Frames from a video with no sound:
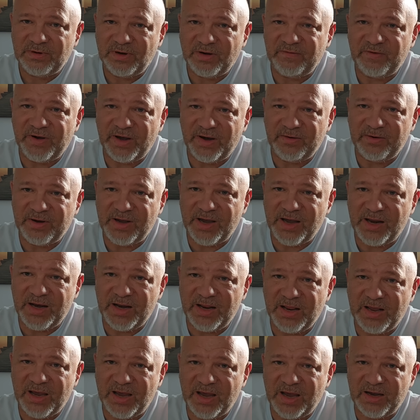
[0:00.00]
of how
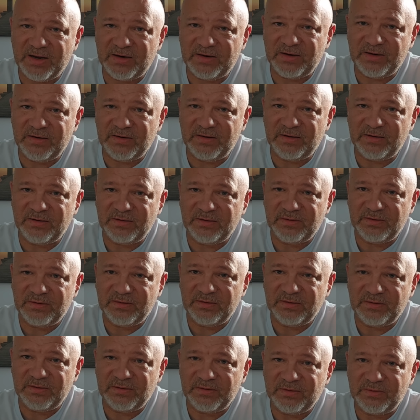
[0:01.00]
Katie acted
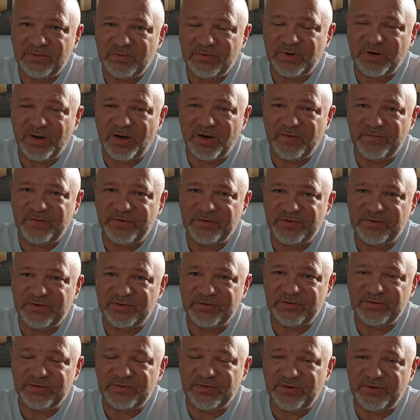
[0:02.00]
when
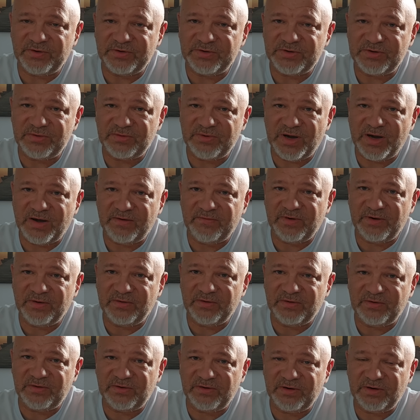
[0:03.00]
officers first arrived
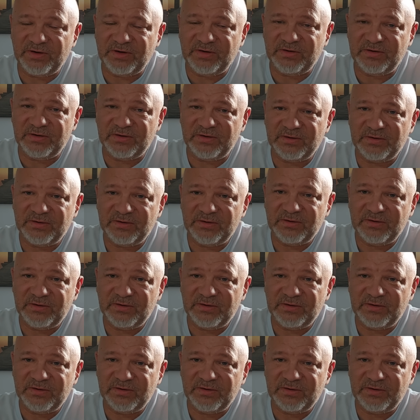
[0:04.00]
on the scene?